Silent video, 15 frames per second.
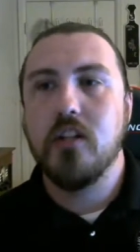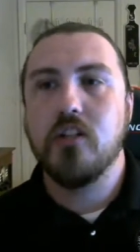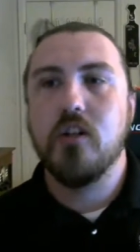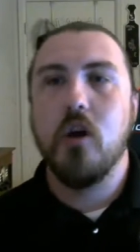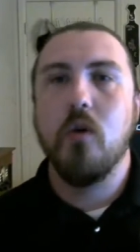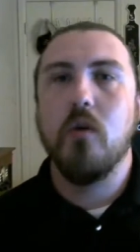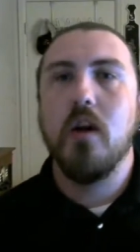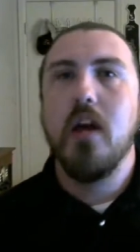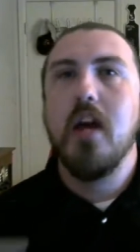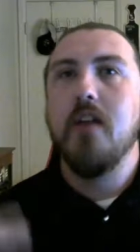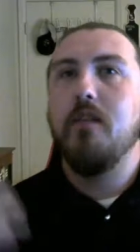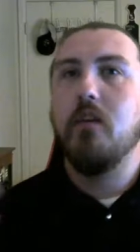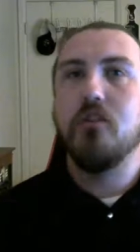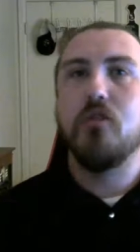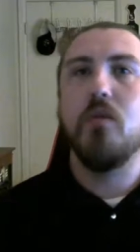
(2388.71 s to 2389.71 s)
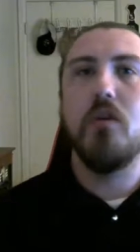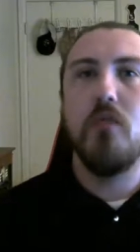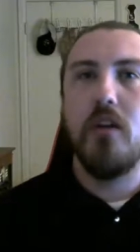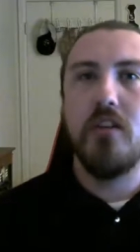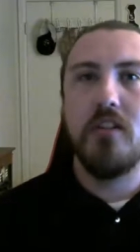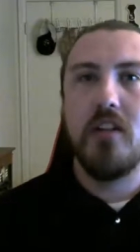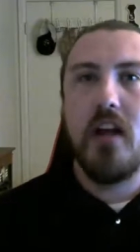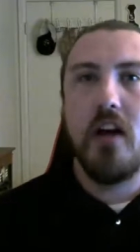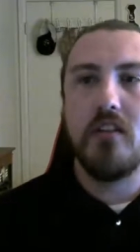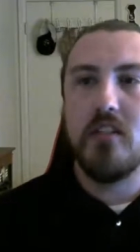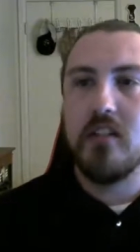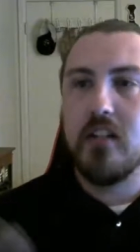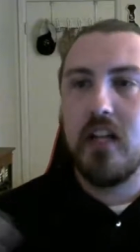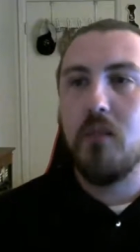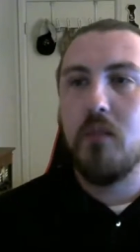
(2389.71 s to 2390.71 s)
So if I was to rerun this
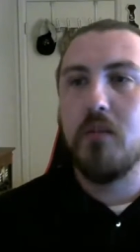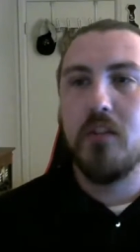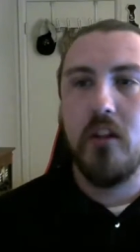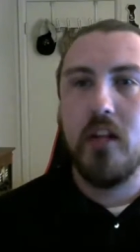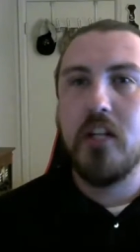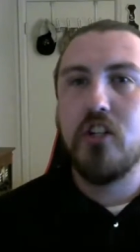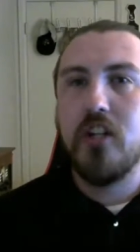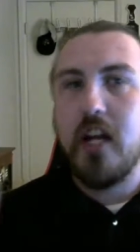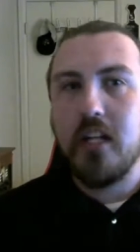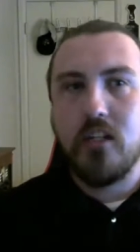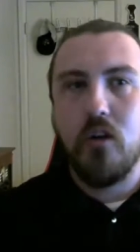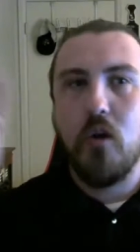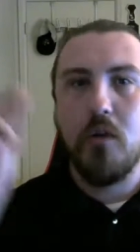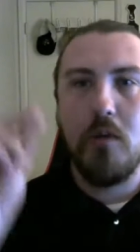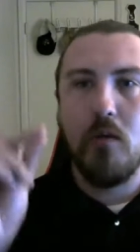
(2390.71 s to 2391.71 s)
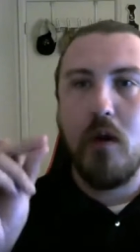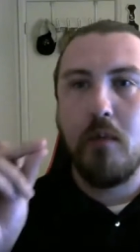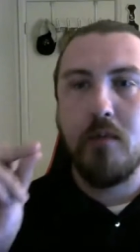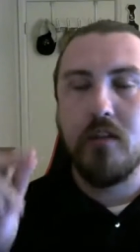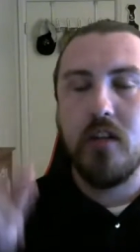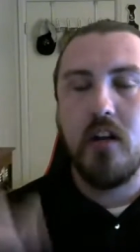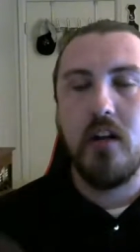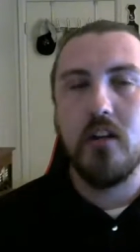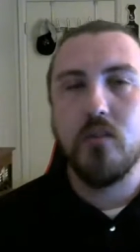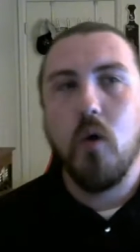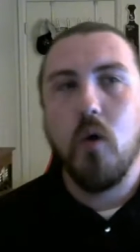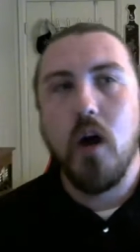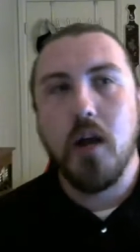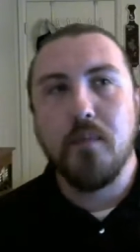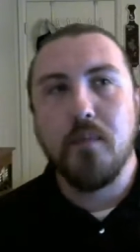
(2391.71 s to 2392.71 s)
analysis again with the Lynch dates, it'd only be represented as
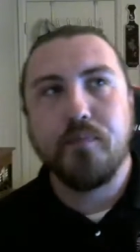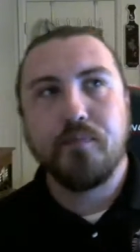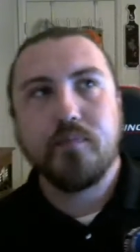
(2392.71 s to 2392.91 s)
one.